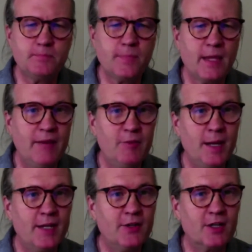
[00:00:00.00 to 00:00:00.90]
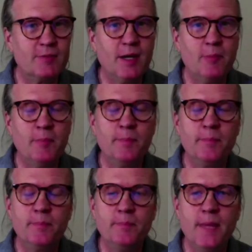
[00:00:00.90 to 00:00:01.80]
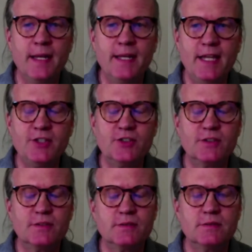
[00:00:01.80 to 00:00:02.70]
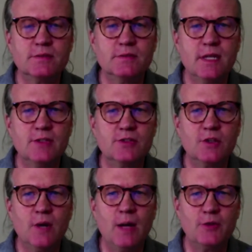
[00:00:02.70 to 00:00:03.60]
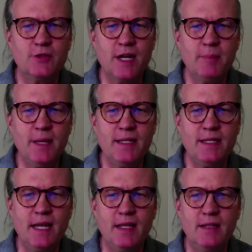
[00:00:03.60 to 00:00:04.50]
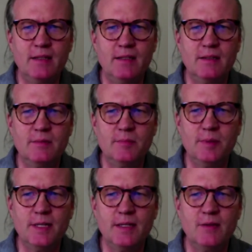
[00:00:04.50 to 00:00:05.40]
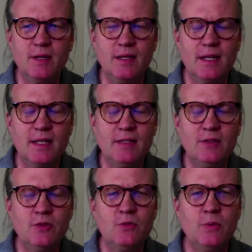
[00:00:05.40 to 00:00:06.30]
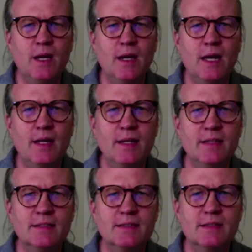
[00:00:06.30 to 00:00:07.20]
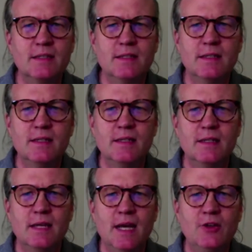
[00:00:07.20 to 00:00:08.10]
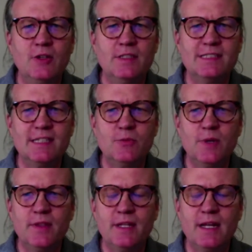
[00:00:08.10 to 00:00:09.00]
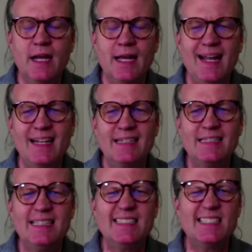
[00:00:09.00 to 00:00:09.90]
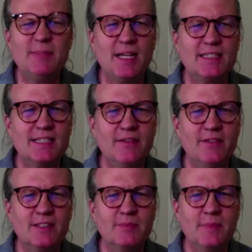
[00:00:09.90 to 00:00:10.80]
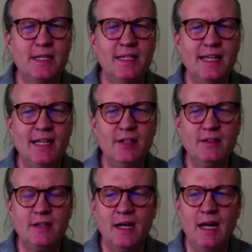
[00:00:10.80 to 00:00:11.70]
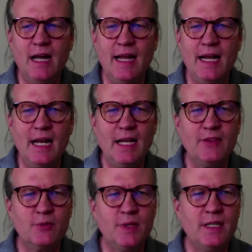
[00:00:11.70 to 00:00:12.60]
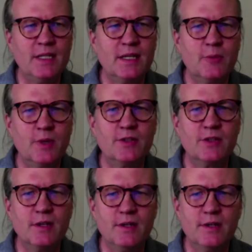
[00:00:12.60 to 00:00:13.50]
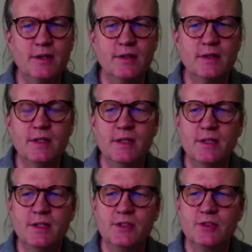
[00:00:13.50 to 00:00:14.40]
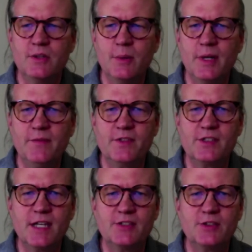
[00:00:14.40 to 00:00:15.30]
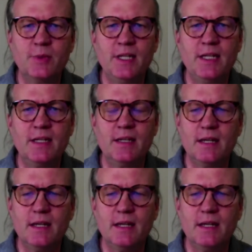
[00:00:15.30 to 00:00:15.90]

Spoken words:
Everybody talked about meditation. And so I would try to meditate, but I didn't do well. I couldn't stick with it. I kind of didn't see myself as a meditator, and I liked the reading. I wanted to learn. So I would emphasize the reading.